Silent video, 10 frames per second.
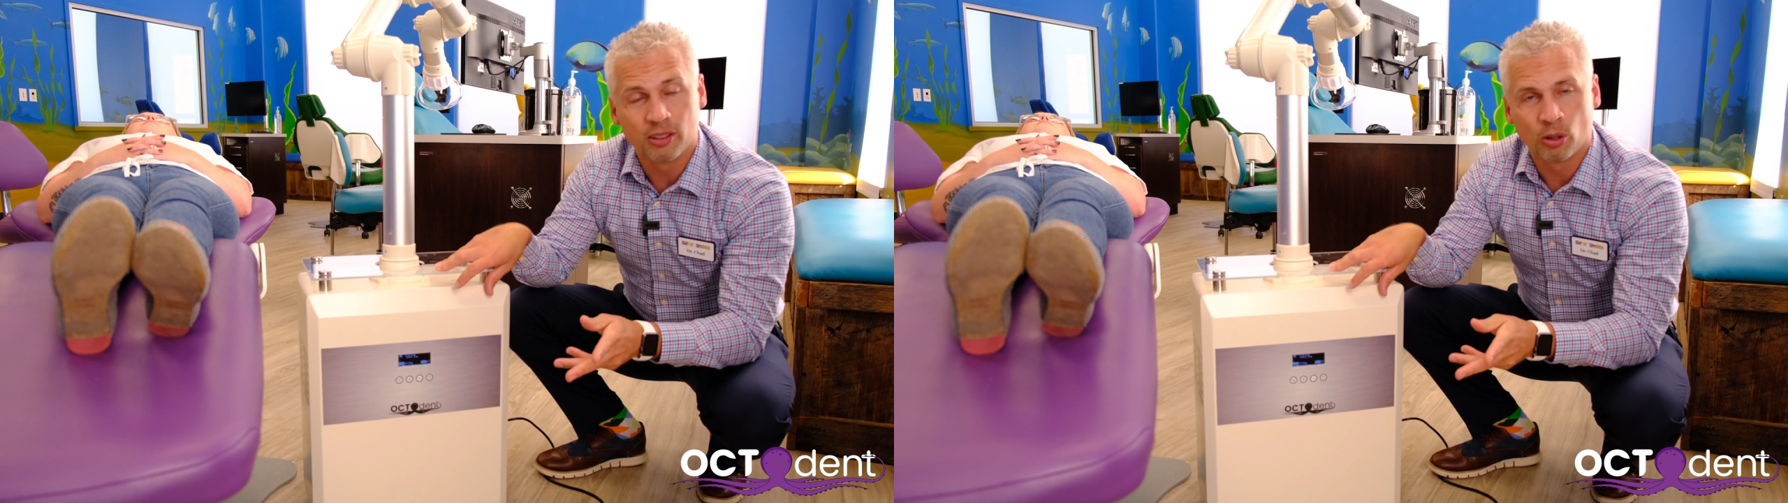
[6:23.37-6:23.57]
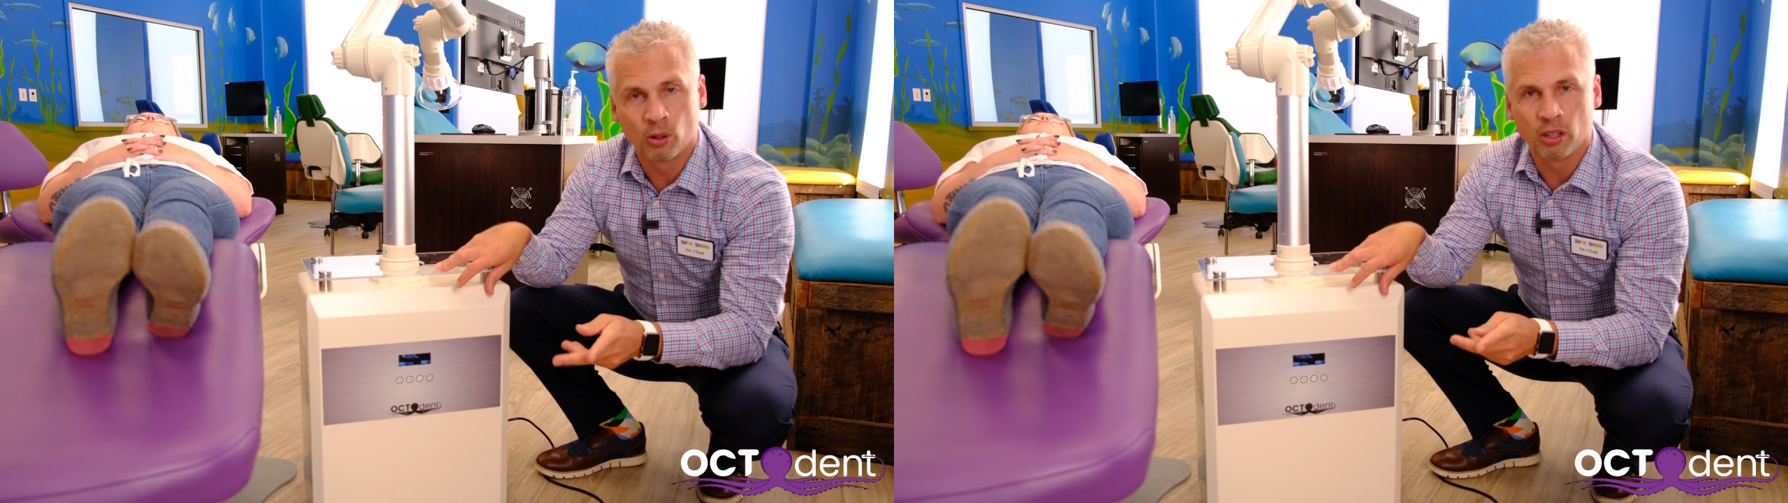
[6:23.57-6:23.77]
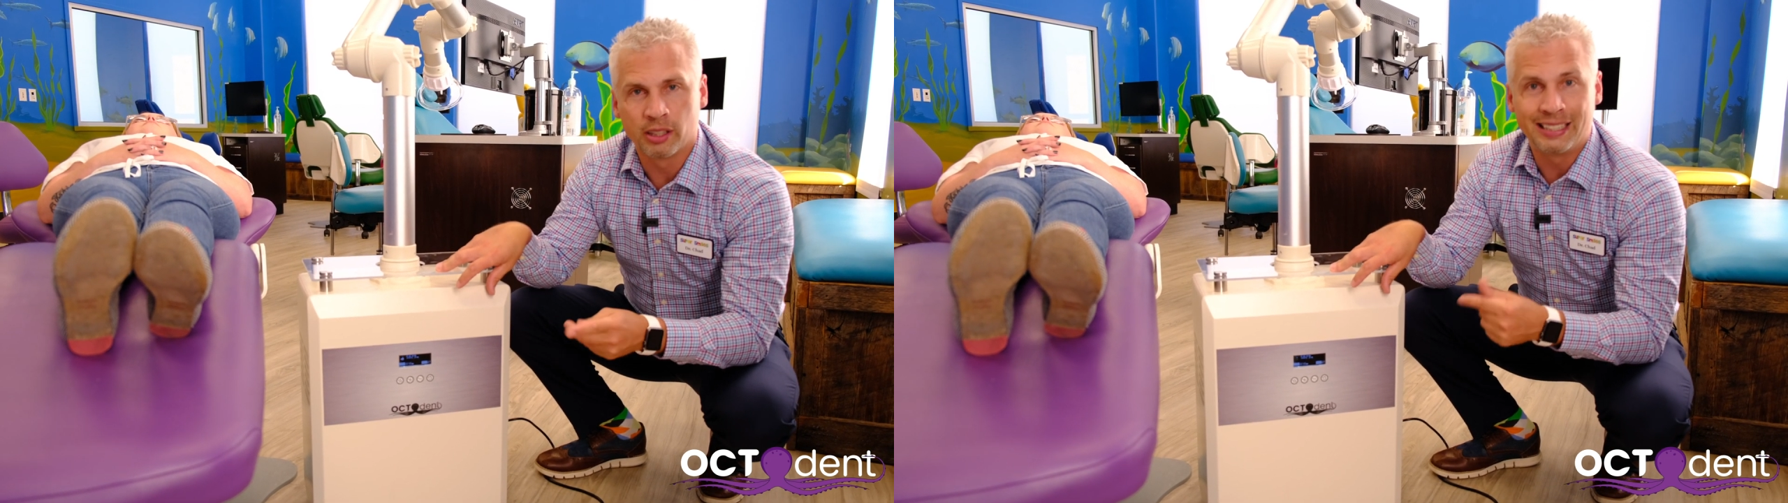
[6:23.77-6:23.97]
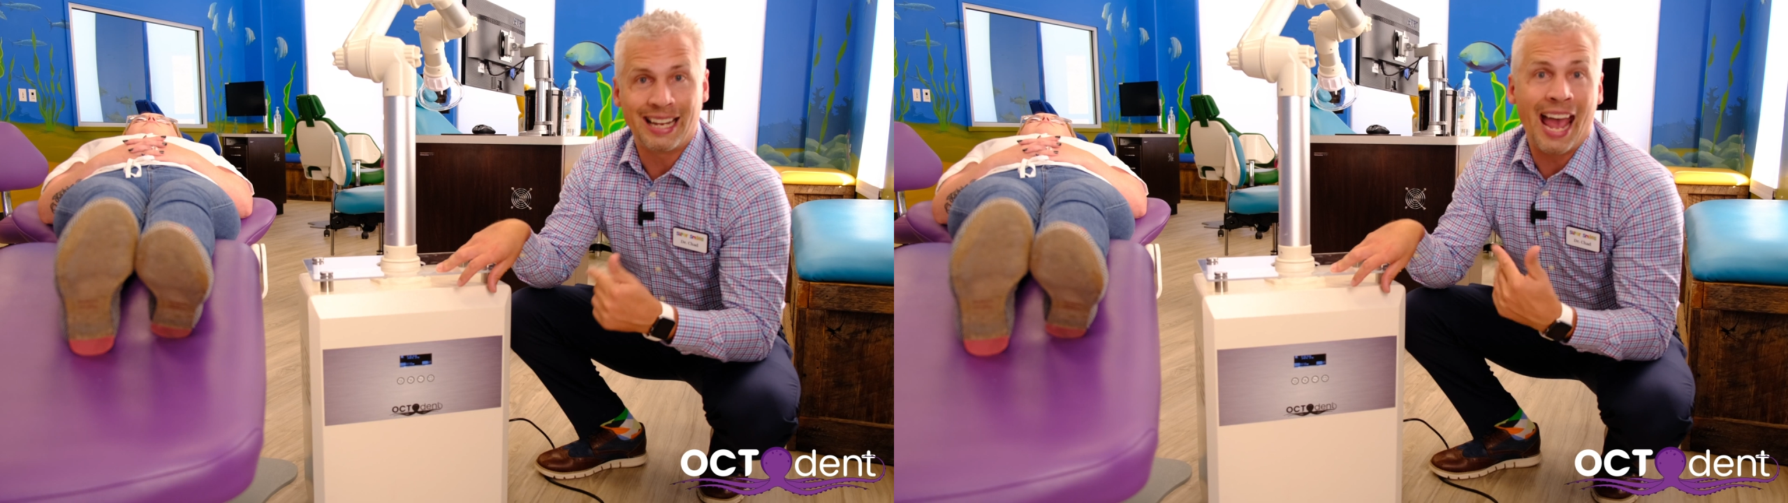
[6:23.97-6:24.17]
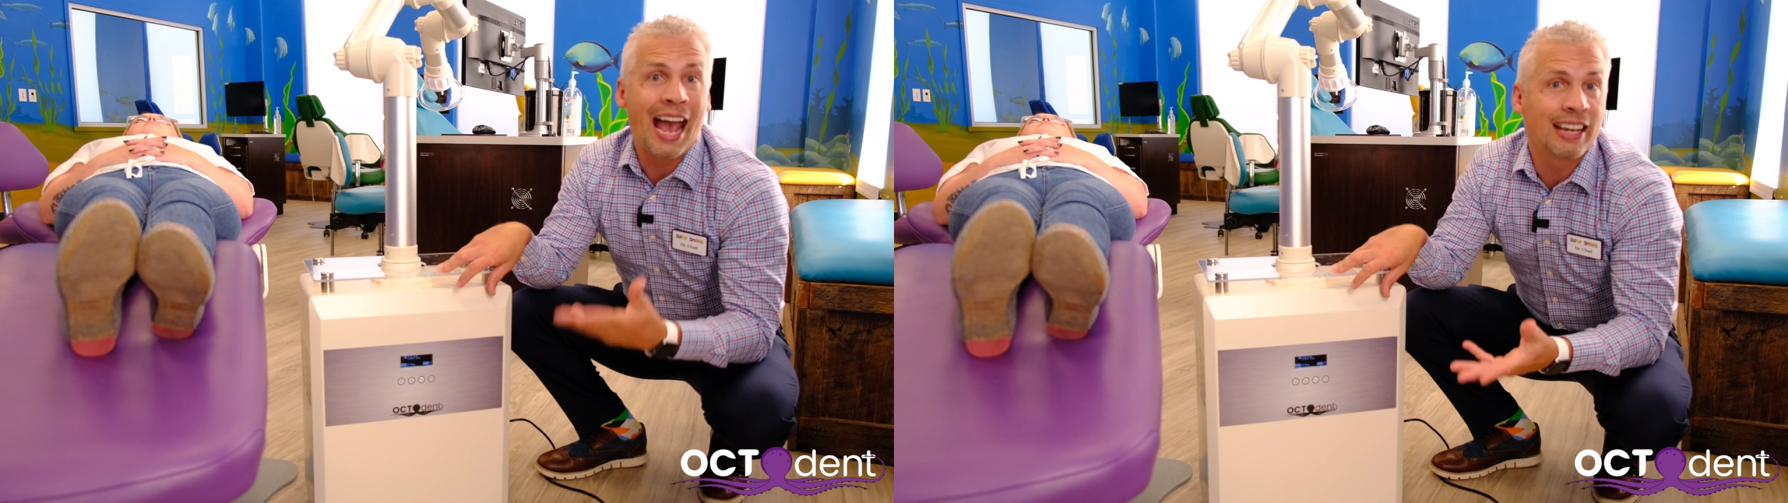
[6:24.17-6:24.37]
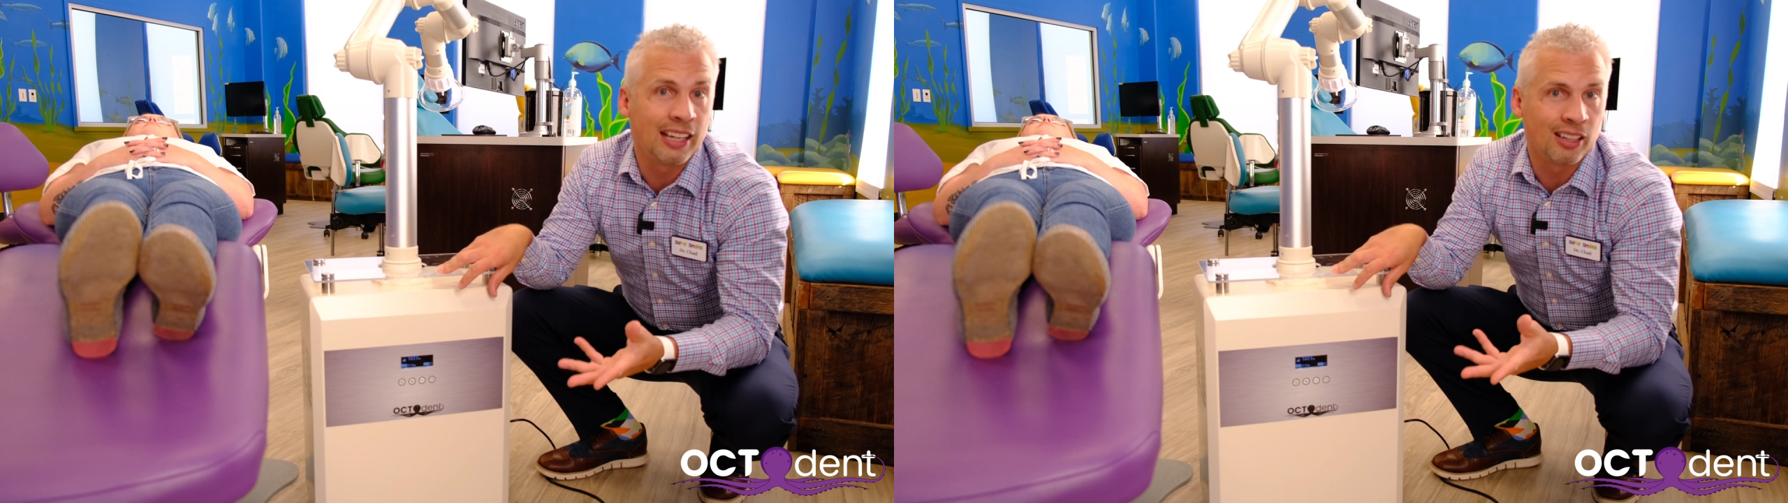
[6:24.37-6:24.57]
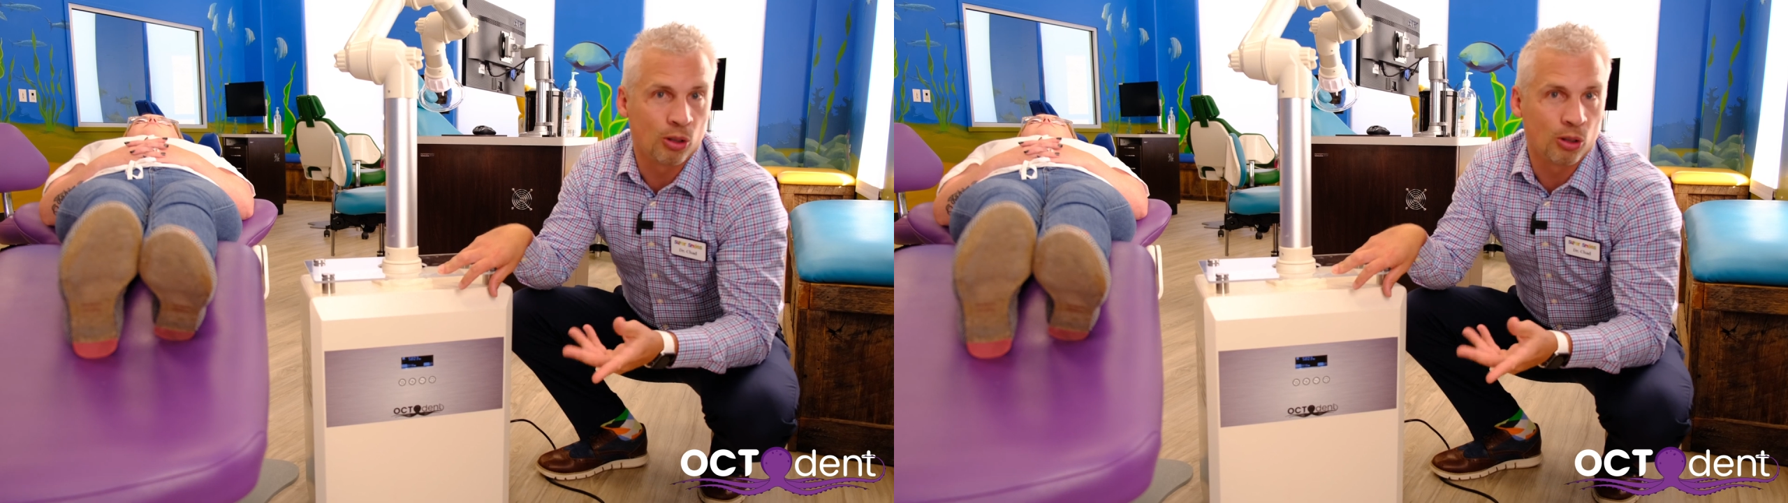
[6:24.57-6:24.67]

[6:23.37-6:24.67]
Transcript: or gagging